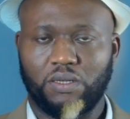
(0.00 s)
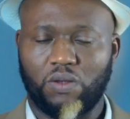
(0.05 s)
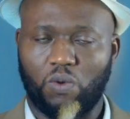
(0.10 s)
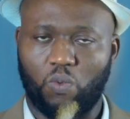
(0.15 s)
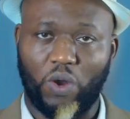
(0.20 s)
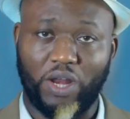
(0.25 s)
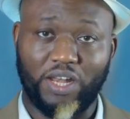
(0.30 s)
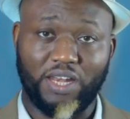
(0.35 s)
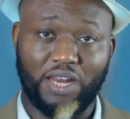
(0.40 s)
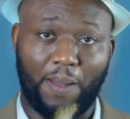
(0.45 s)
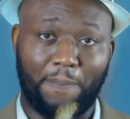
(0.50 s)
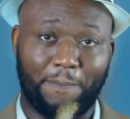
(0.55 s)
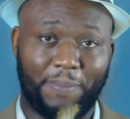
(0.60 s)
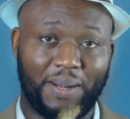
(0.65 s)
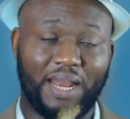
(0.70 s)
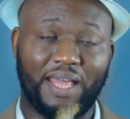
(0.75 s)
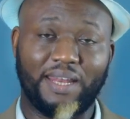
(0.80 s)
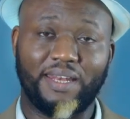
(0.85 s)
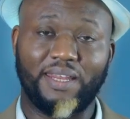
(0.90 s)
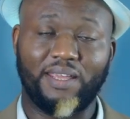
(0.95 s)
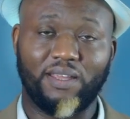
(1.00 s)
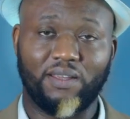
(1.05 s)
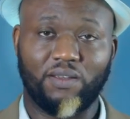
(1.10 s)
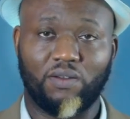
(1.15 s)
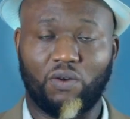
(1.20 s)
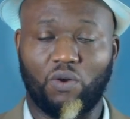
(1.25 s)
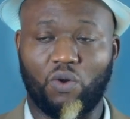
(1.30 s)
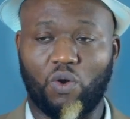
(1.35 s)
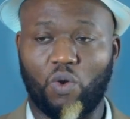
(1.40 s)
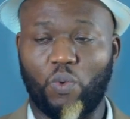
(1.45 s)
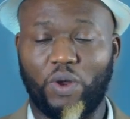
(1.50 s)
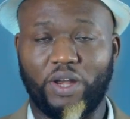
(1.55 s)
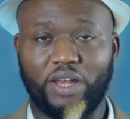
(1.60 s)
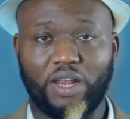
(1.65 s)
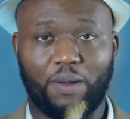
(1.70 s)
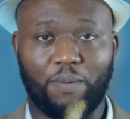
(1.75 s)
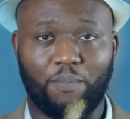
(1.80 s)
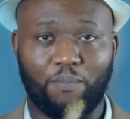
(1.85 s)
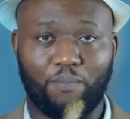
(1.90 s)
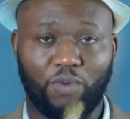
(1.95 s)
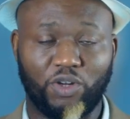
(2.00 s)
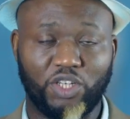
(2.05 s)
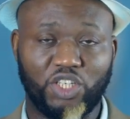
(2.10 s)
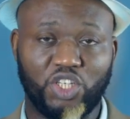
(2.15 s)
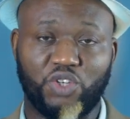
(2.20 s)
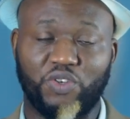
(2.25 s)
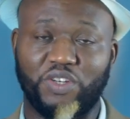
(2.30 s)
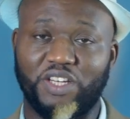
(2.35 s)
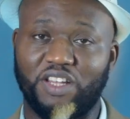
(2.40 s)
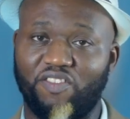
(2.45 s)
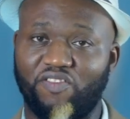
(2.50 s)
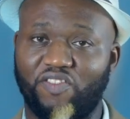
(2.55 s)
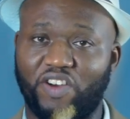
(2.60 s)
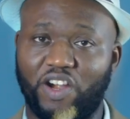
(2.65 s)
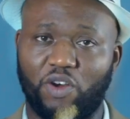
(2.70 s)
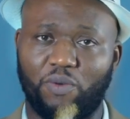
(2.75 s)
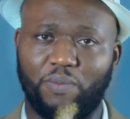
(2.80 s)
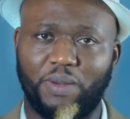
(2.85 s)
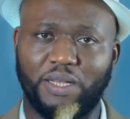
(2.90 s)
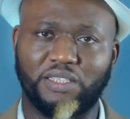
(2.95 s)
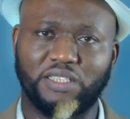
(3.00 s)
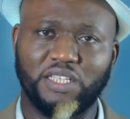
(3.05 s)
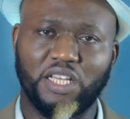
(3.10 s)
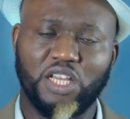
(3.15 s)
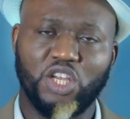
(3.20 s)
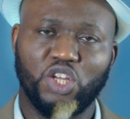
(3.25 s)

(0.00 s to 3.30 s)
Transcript: when they are planning or when they are monitoring the environment